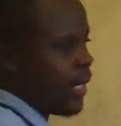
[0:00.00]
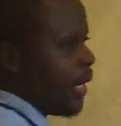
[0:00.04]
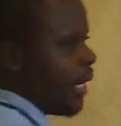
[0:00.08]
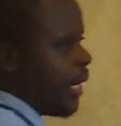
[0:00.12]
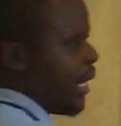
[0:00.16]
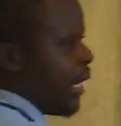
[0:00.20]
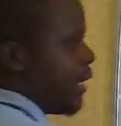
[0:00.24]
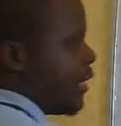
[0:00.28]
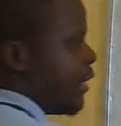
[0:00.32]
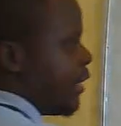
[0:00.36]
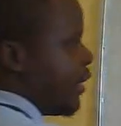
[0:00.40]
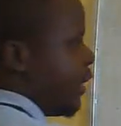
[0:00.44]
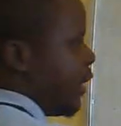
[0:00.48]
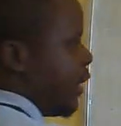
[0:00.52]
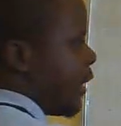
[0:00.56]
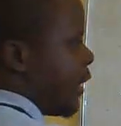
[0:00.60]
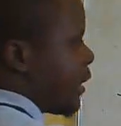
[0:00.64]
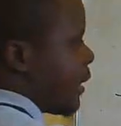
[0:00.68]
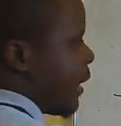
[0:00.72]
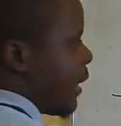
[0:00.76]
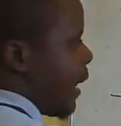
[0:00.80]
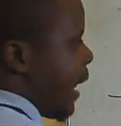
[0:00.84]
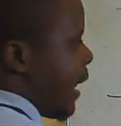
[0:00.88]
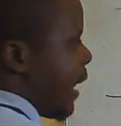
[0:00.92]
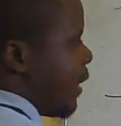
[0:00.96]
and this
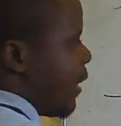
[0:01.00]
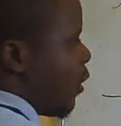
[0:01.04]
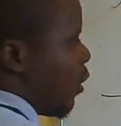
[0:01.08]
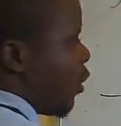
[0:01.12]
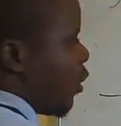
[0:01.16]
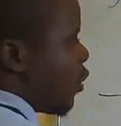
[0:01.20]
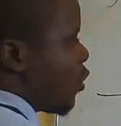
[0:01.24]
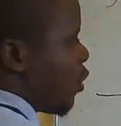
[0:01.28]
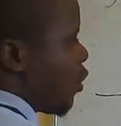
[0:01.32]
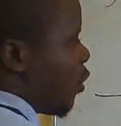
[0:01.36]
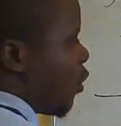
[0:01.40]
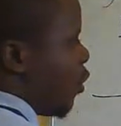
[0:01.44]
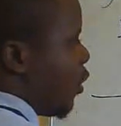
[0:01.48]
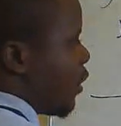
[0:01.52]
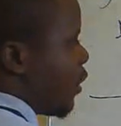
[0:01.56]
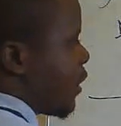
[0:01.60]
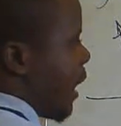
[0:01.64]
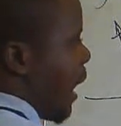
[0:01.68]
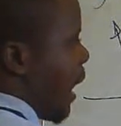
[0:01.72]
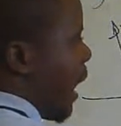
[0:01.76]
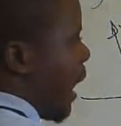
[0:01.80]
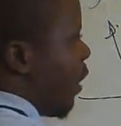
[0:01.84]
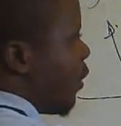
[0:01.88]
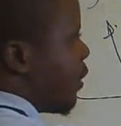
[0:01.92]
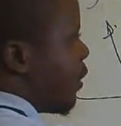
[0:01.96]
line also goes
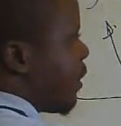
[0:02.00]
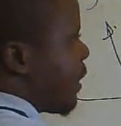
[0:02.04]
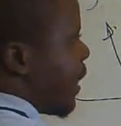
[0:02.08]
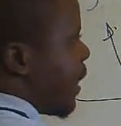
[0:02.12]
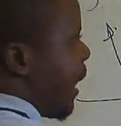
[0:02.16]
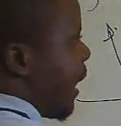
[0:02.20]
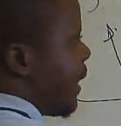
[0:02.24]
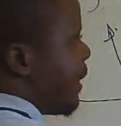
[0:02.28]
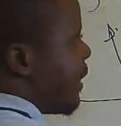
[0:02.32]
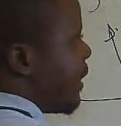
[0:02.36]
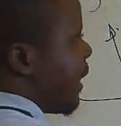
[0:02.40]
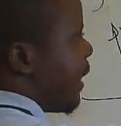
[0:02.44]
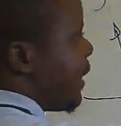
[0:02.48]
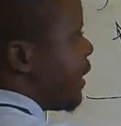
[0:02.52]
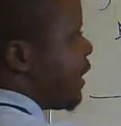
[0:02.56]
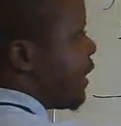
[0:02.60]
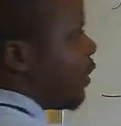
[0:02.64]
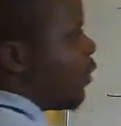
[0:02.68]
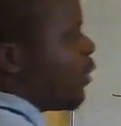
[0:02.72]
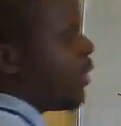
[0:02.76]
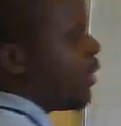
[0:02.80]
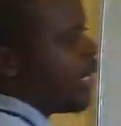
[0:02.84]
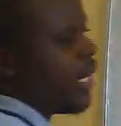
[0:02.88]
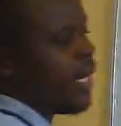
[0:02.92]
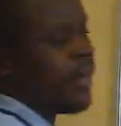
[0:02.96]
outside
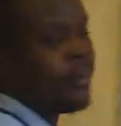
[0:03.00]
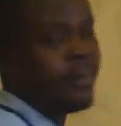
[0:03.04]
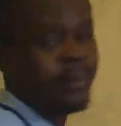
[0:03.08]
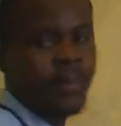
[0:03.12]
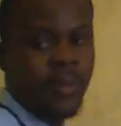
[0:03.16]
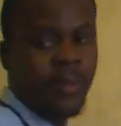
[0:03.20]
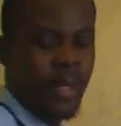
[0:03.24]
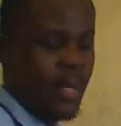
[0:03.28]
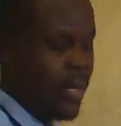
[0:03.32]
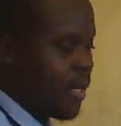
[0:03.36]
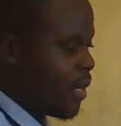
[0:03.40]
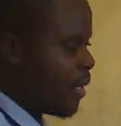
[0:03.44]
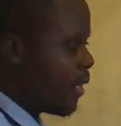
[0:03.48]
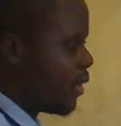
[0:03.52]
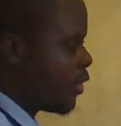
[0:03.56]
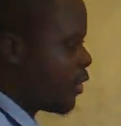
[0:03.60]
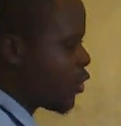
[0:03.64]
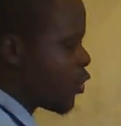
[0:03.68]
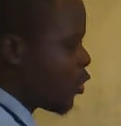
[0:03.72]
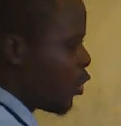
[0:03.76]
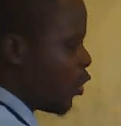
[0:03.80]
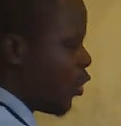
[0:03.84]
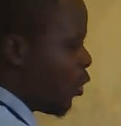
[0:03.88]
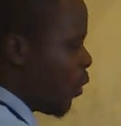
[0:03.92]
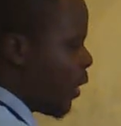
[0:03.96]
until here.
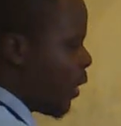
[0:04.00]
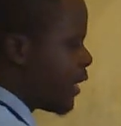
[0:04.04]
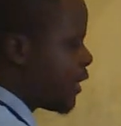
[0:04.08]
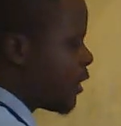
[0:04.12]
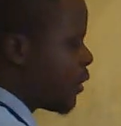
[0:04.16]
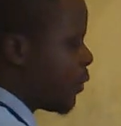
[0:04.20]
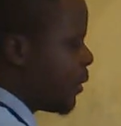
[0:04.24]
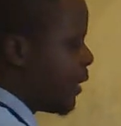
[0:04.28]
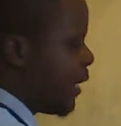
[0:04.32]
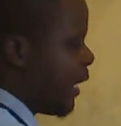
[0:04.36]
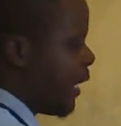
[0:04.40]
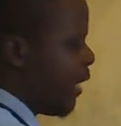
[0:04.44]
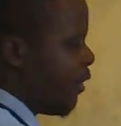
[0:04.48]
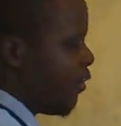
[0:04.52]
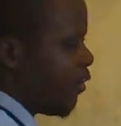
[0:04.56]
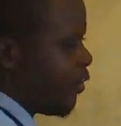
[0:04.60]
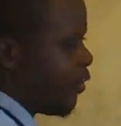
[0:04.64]
So what we have